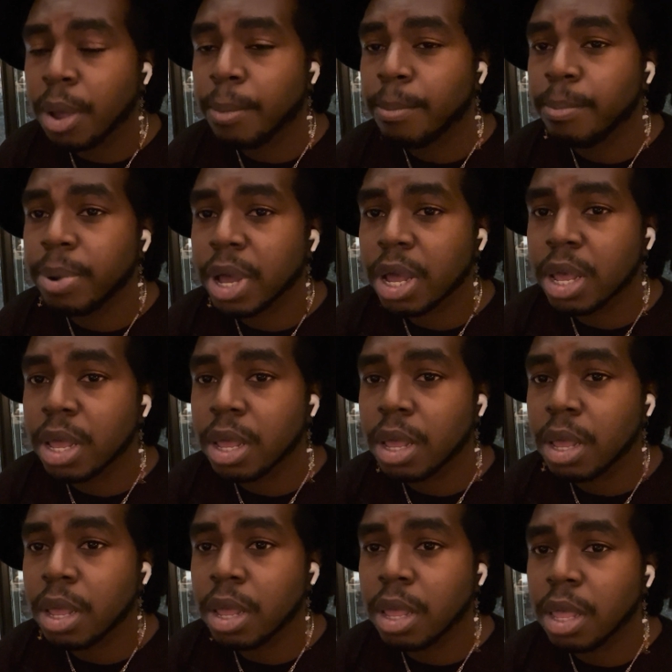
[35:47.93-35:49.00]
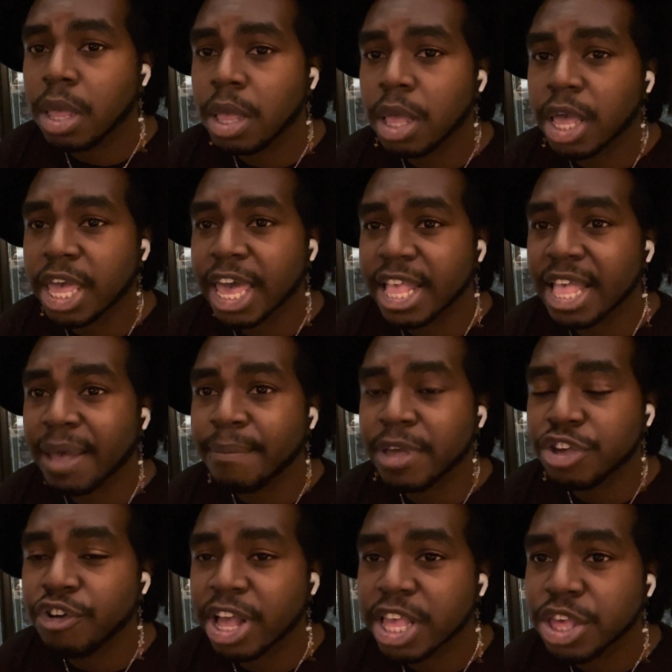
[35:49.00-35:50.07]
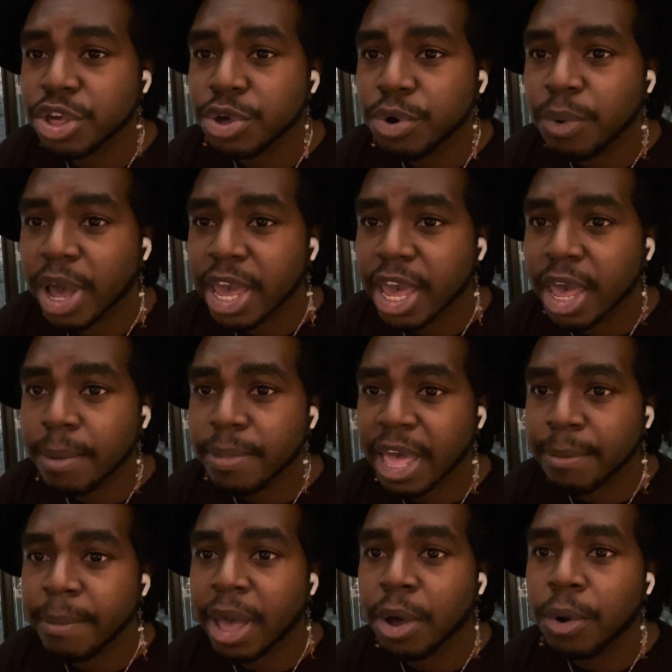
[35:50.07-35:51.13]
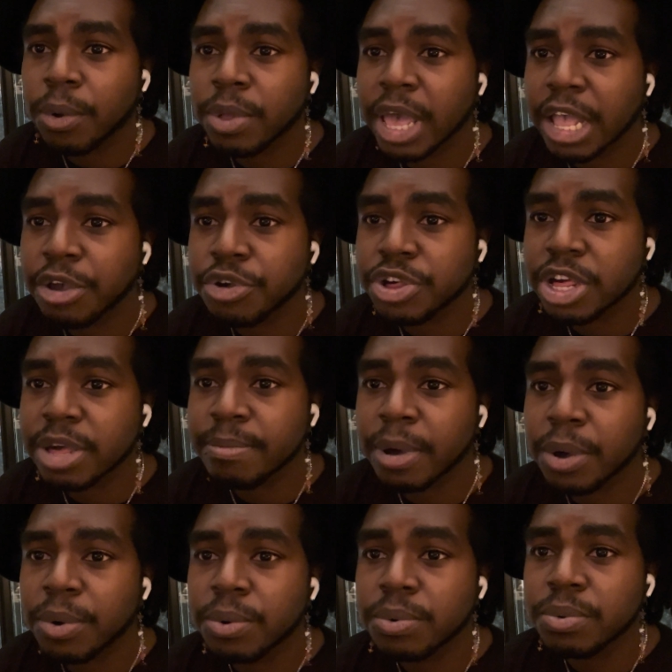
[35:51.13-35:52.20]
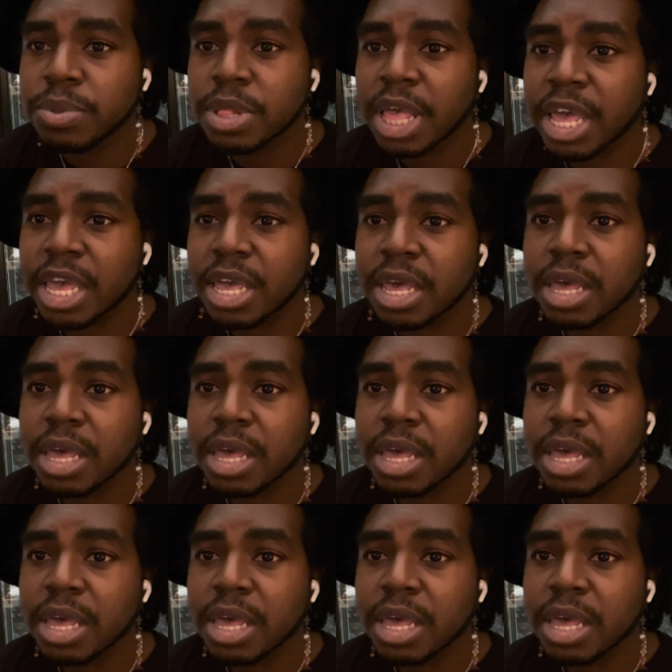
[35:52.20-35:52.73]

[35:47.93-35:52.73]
But again, I'm attracted to who I am, like my own energy, my own like